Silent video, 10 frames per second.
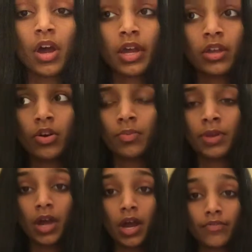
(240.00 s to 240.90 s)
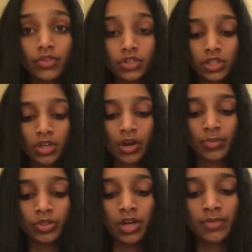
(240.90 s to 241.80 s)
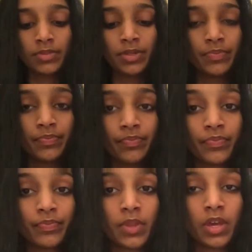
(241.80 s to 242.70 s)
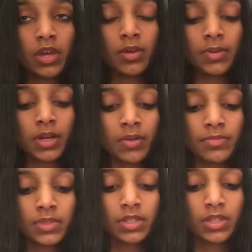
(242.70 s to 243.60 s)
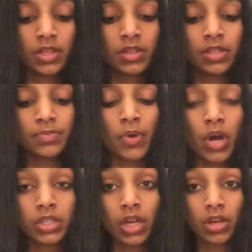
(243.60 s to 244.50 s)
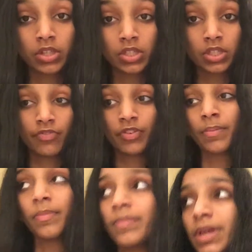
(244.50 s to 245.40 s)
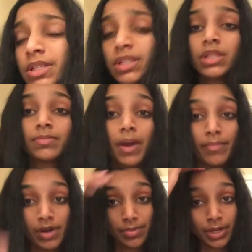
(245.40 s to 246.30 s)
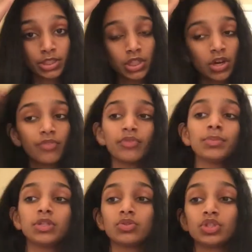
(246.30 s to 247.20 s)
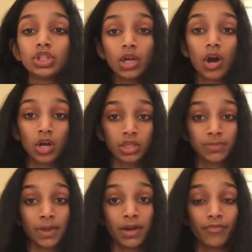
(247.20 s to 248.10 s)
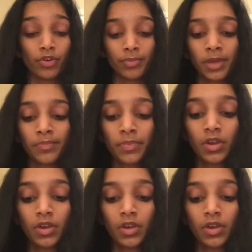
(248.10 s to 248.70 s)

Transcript: I can open it. I've used it a couple times. It's in this box. I got this from Macy's. My mom actually got it for me, so she got all this makeup for me.